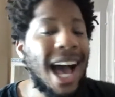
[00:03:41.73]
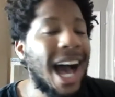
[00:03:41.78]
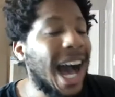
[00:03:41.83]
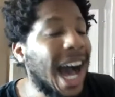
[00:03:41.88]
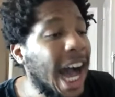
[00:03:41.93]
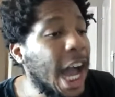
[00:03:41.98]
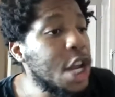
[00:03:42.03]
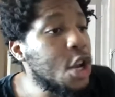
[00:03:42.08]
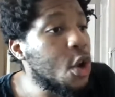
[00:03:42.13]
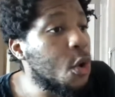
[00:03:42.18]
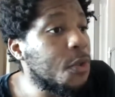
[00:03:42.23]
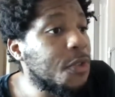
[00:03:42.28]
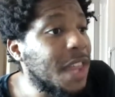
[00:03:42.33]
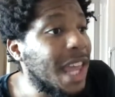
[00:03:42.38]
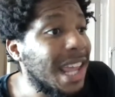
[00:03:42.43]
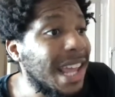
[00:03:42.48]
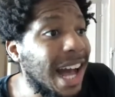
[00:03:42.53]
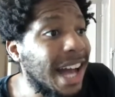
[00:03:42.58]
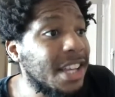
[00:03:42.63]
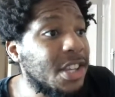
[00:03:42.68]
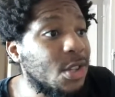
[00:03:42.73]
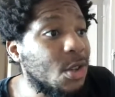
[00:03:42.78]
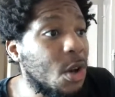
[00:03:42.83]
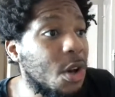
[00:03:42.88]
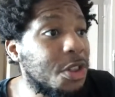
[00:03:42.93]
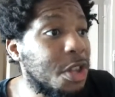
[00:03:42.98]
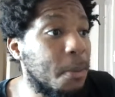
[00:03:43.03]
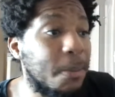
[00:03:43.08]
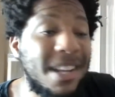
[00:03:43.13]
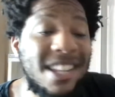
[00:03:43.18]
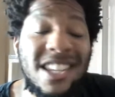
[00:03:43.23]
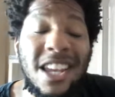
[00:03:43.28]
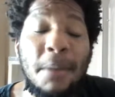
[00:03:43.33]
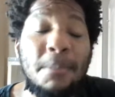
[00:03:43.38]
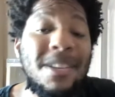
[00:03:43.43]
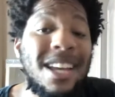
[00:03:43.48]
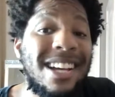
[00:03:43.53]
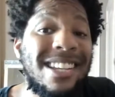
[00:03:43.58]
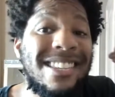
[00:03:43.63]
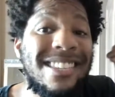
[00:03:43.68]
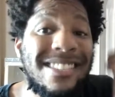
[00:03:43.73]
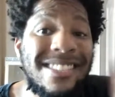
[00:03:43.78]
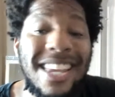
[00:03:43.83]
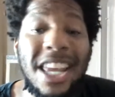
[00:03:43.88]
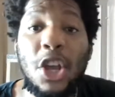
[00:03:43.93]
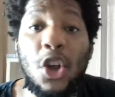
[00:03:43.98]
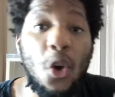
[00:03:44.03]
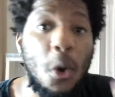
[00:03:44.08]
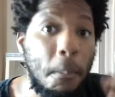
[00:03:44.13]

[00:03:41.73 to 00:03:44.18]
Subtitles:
I don't think I saw them attempt a single